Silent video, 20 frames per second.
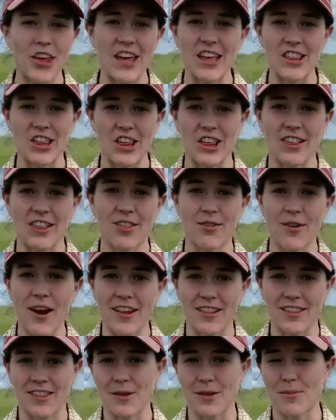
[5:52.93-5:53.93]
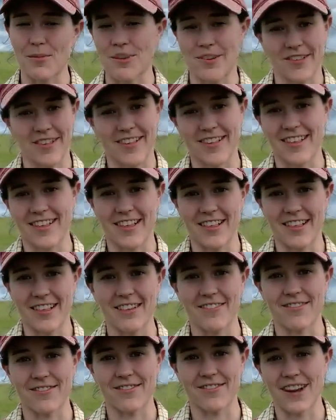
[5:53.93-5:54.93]
changes threaten the
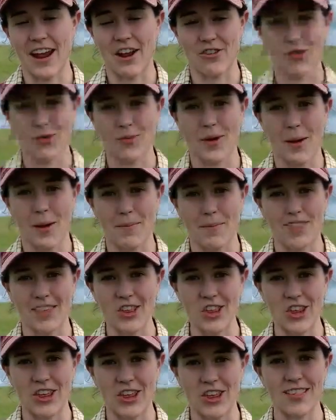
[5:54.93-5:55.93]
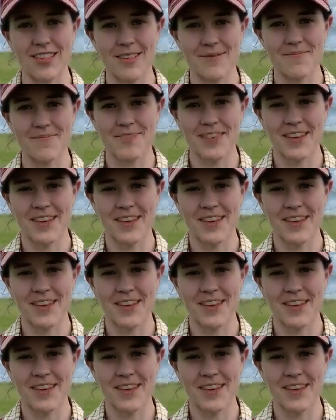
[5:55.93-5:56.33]
persistence of natural populations.